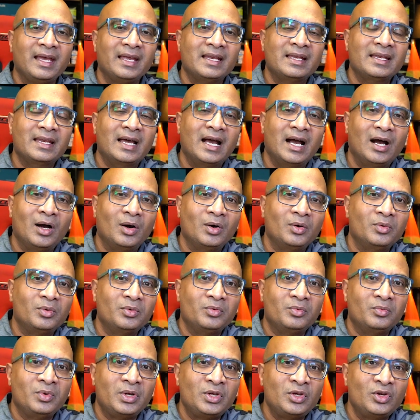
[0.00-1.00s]
Now,
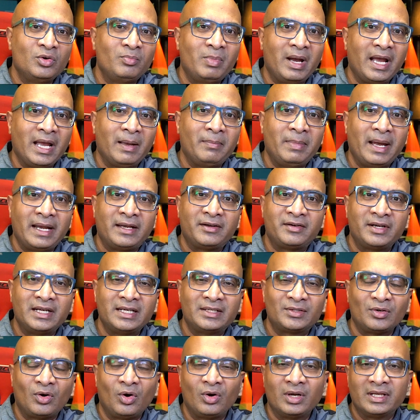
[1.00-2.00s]
when you buy a battery,
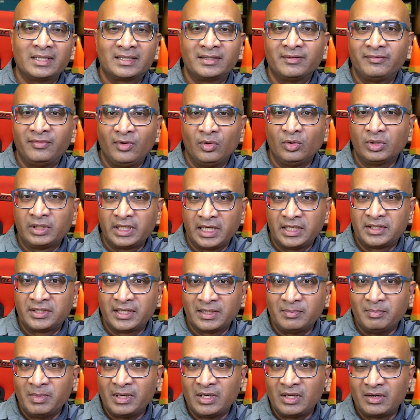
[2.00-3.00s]
it's always the voltage
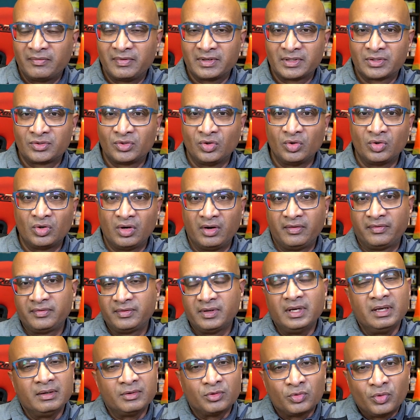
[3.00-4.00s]
that many of us talk of.
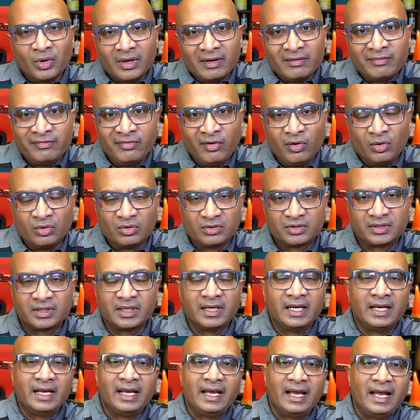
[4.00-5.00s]
12 volt.
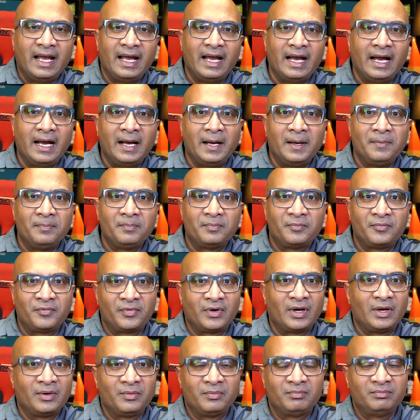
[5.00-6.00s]

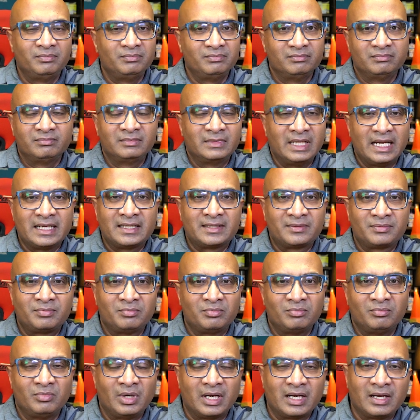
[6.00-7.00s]
That's
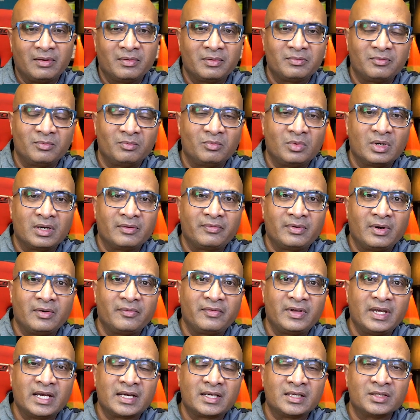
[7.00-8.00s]
what one of our
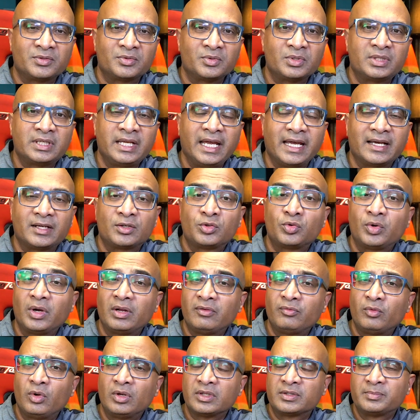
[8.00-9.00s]
vehicles would take,
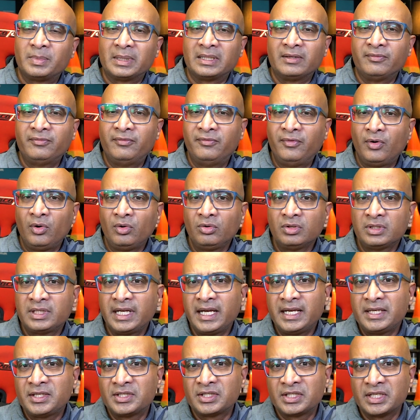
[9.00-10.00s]
12 volts. But the
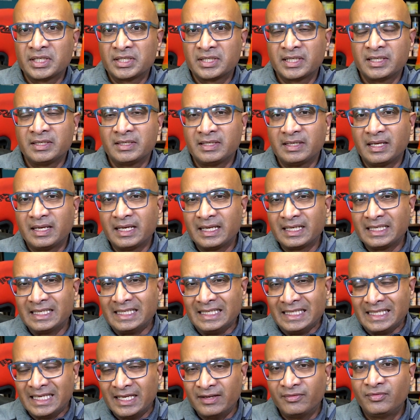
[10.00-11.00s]
voltage doesn't
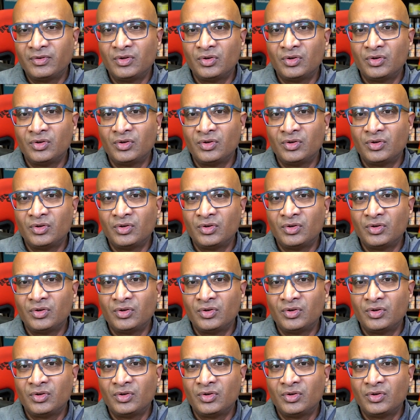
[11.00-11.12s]
give